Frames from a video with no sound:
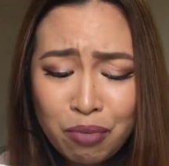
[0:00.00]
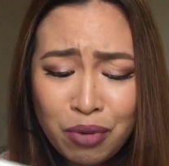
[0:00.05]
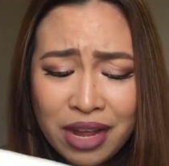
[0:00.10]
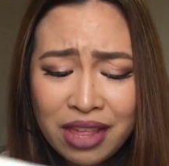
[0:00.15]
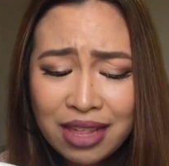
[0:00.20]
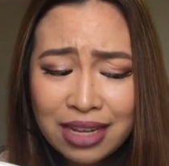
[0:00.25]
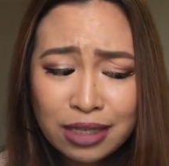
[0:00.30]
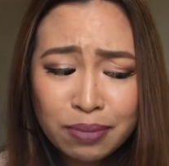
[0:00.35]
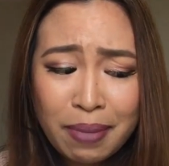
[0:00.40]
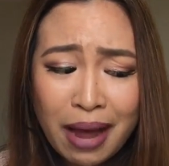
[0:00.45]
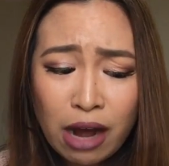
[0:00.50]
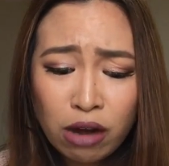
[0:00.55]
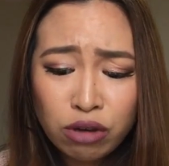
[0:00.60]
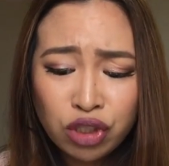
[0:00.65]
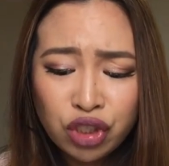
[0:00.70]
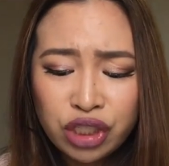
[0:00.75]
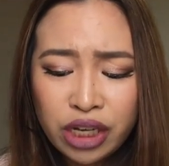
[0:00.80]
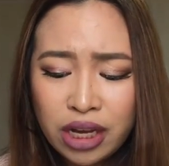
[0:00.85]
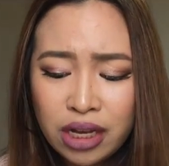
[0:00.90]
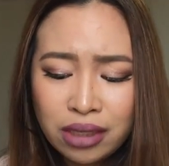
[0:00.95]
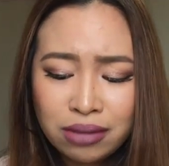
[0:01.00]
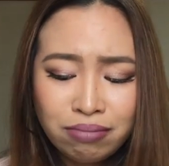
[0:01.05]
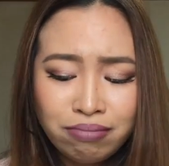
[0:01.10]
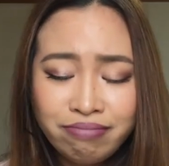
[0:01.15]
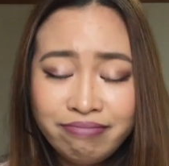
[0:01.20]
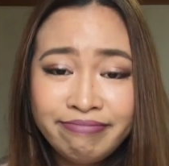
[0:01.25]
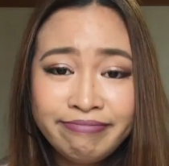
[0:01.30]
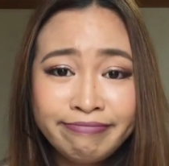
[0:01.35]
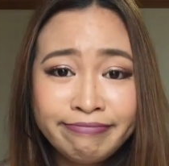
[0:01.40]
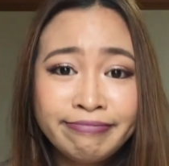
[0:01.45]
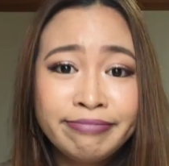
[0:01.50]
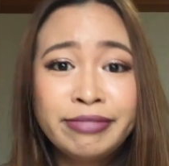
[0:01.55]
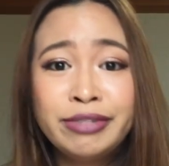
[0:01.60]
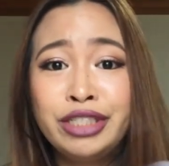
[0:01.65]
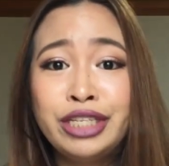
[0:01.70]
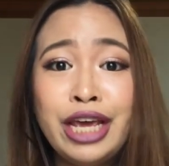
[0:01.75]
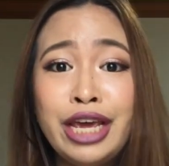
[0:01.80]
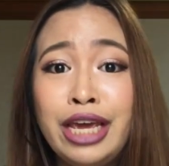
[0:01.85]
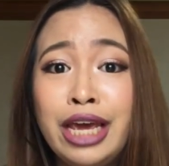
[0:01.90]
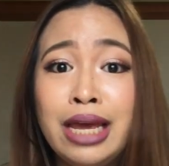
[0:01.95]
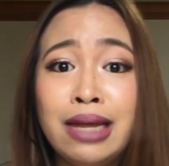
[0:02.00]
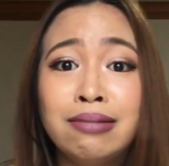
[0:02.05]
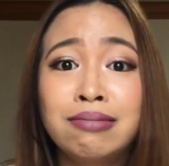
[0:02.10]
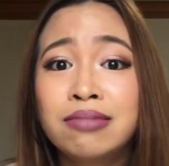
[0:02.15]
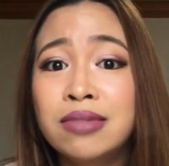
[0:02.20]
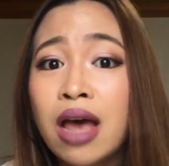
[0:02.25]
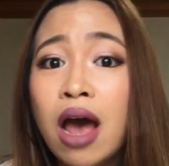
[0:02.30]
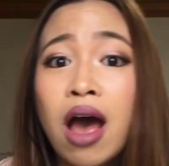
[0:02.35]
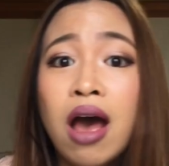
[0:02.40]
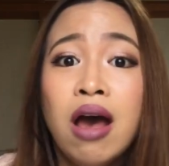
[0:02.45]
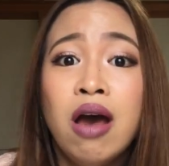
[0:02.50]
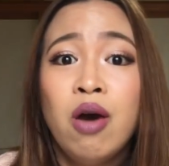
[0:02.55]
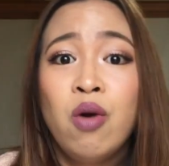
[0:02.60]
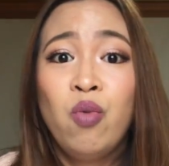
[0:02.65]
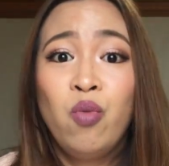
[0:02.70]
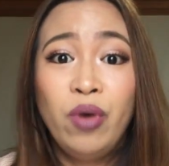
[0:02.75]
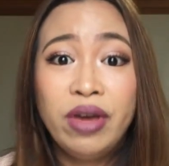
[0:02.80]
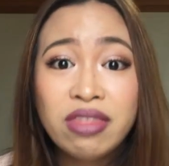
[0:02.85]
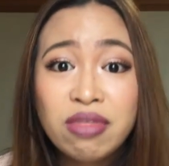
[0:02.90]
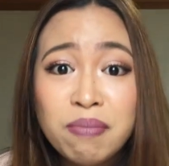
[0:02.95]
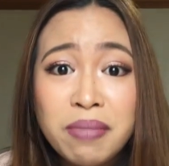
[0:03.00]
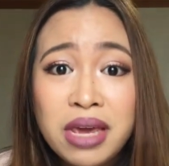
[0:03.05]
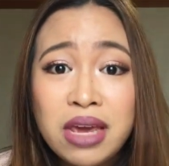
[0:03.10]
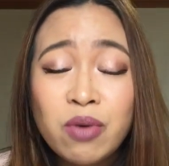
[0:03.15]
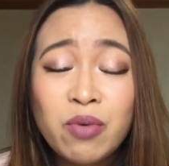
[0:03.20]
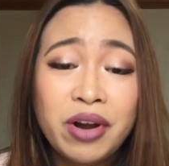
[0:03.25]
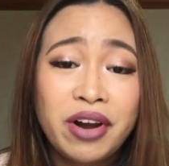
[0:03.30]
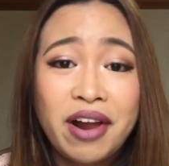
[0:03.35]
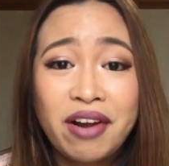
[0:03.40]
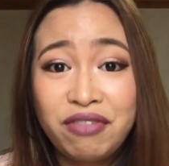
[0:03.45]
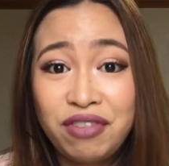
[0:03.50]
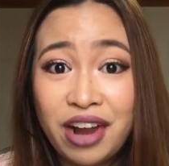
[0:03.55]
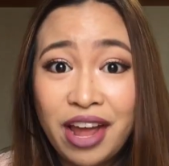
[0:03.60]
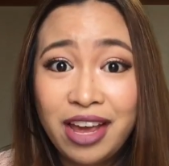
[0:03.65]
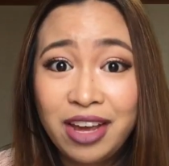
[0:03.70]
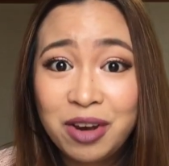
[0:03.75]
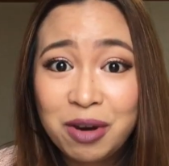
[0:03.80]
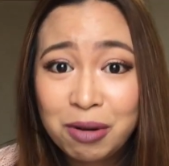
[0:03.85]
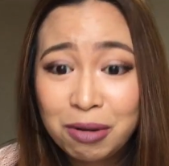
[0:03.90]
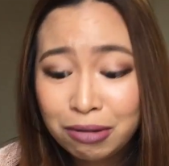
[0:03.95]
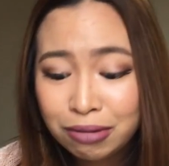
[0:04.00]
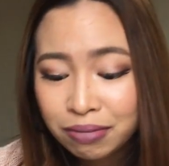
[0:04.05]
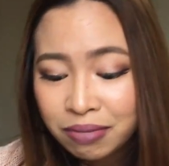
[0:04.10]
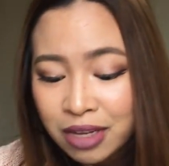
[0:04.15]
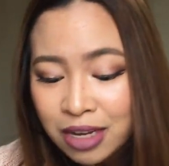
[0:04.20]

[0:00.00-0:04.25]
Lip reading: bring this pouch and take it with me wherever I go.